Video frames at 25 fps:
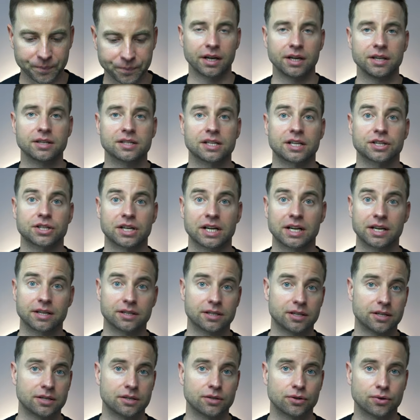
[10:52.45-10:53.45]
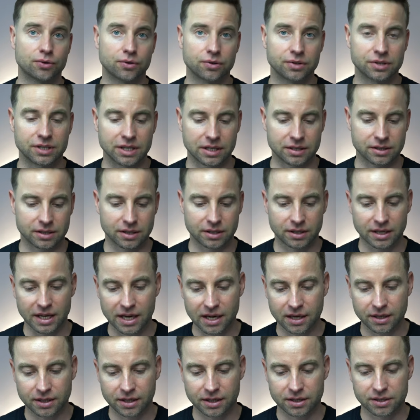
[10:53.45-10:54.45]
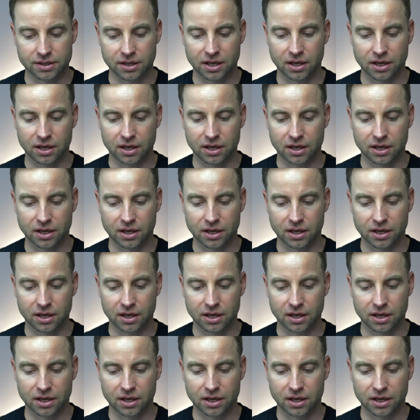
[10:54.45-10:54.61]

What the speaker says: In such cases, you should just take these